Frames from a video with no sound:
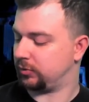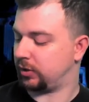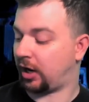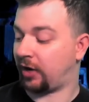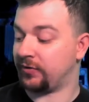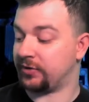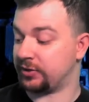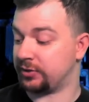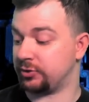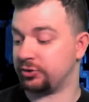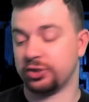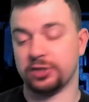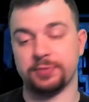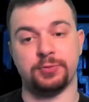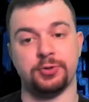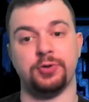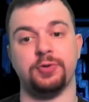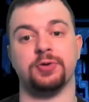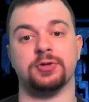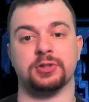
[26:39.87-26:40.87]
Obviously, there's
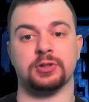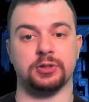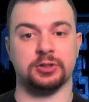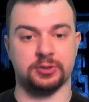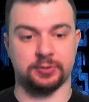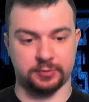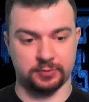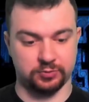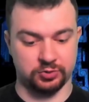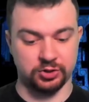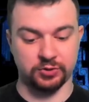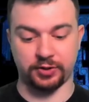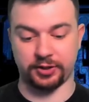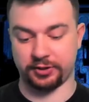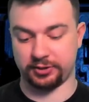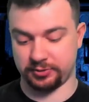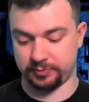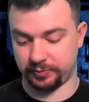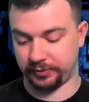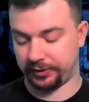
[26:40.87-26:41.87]
a GPU can generate a
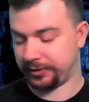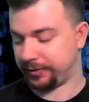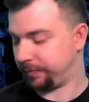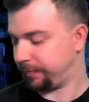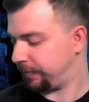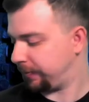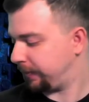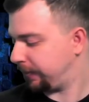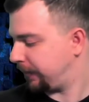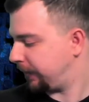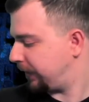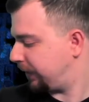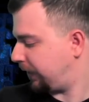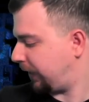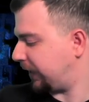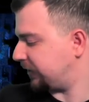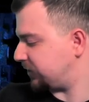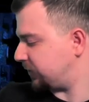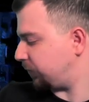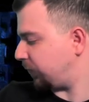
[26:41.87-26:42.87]
display.
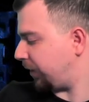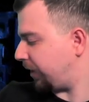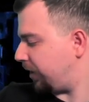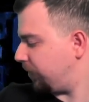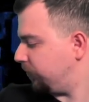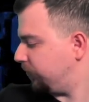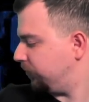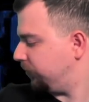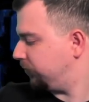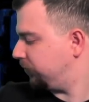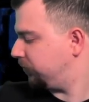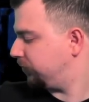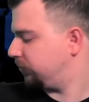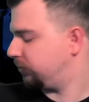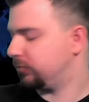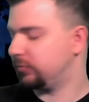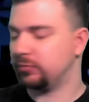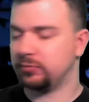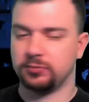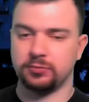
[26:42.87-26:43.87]
That's a RAM
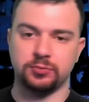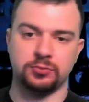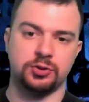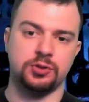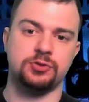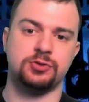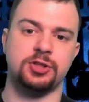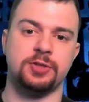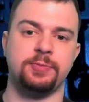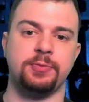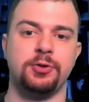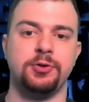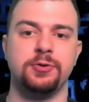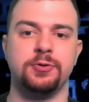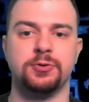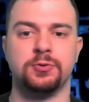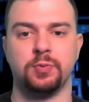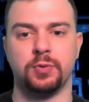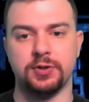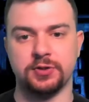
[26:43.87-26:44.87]
two
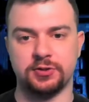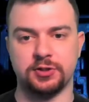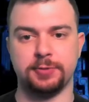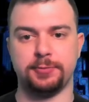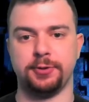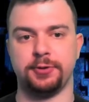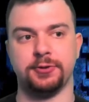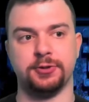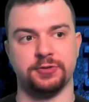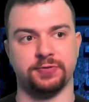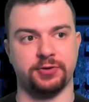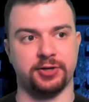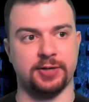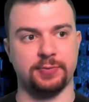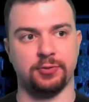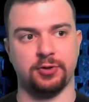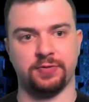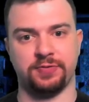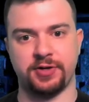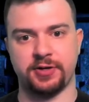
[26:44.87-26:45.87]
CPUs. One CPU for Game
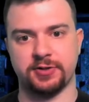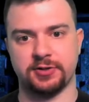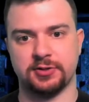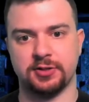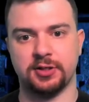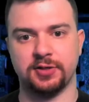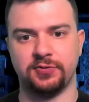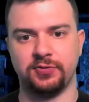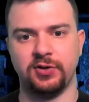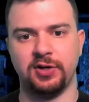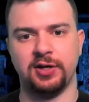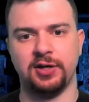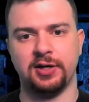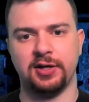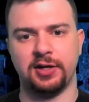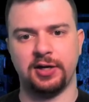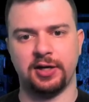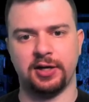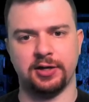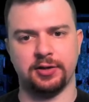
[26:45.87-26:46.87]
Boy Advance stuff,
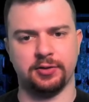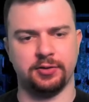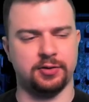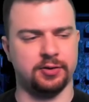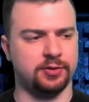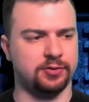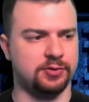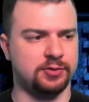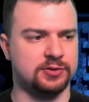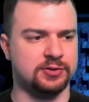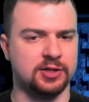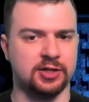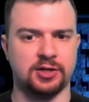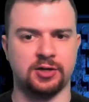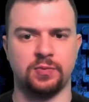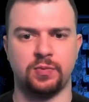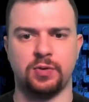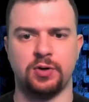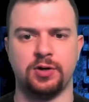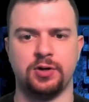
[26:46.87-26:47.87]
and then the
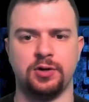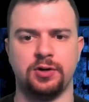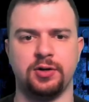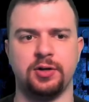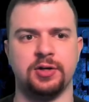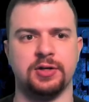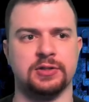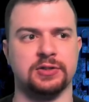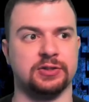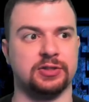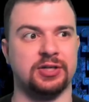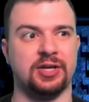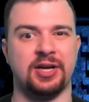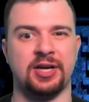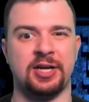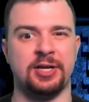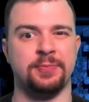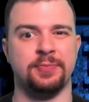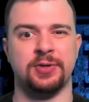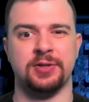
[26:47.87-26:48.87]
second one is like an
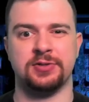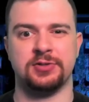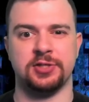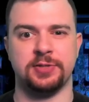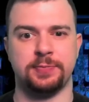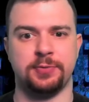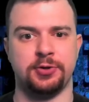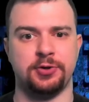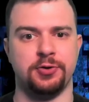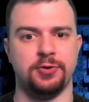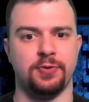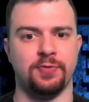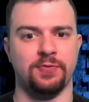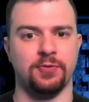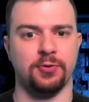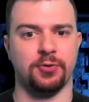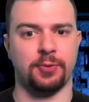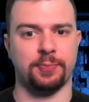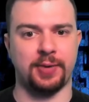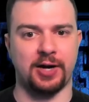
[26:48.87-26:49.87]
8-bit CPU
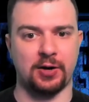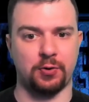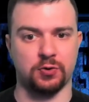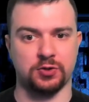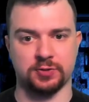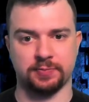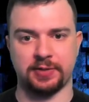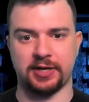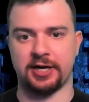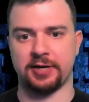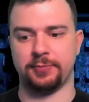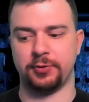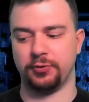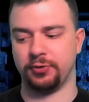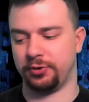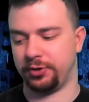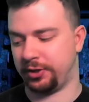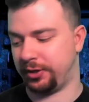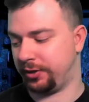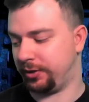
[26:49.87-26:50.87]
for like backwards
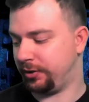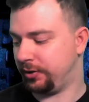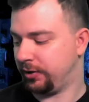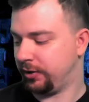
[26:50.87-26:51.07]
compatibility,